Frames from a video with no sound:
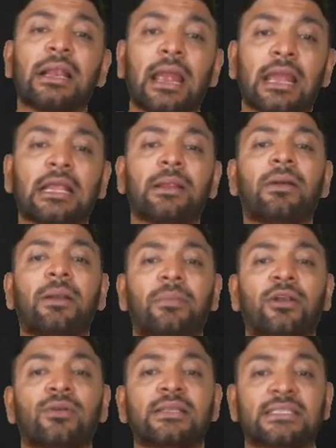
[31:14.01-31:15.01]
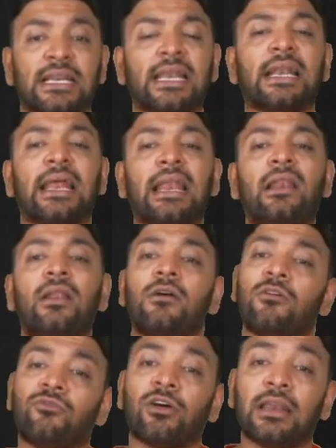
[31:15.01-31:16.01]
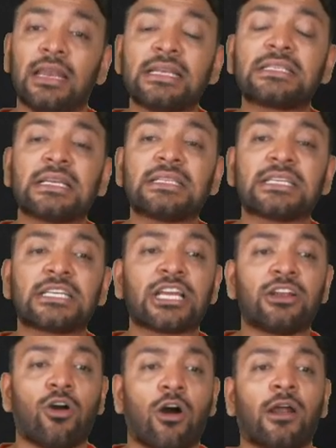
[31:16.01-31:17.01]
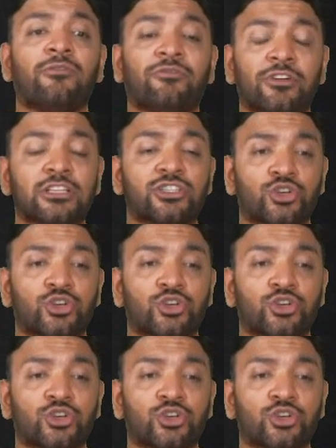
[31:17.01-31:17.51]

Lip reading: agreement between Z and L for lease concession on 1st